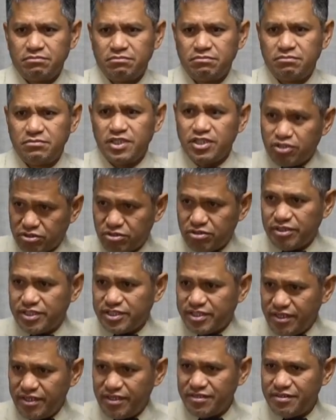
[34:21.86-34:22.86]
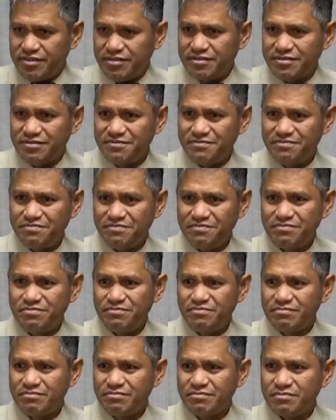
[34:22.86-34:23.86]
It's true, isn't it? Yeah, I know.
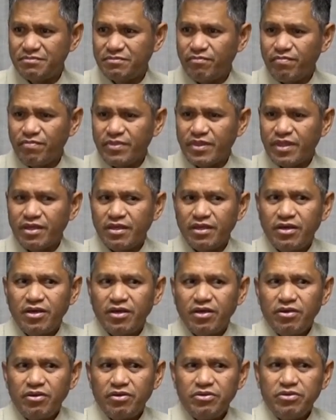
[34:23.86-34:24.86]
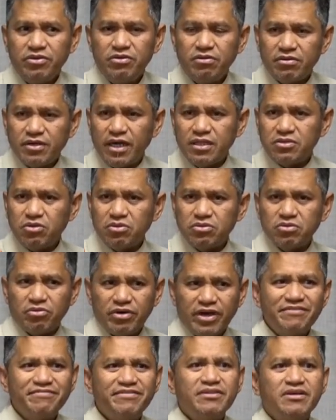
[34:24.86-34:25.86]
You can't go to
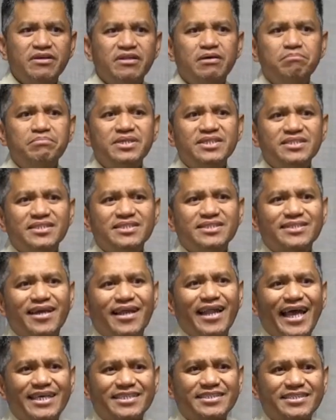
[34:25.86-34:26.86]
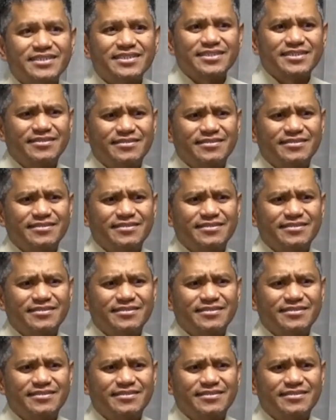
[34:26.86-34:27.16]
heaven in a business class.